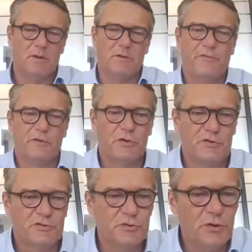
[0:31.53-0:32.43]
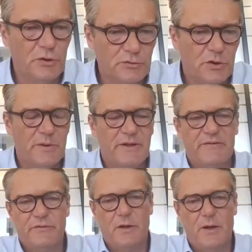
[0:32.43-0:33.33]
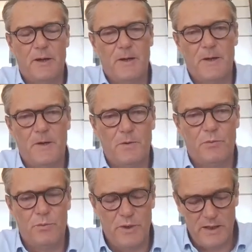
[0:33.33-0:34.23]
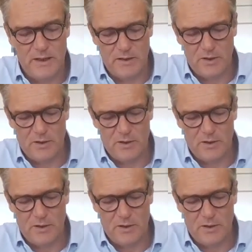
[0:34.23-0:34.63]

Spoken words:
For those who don't know it, we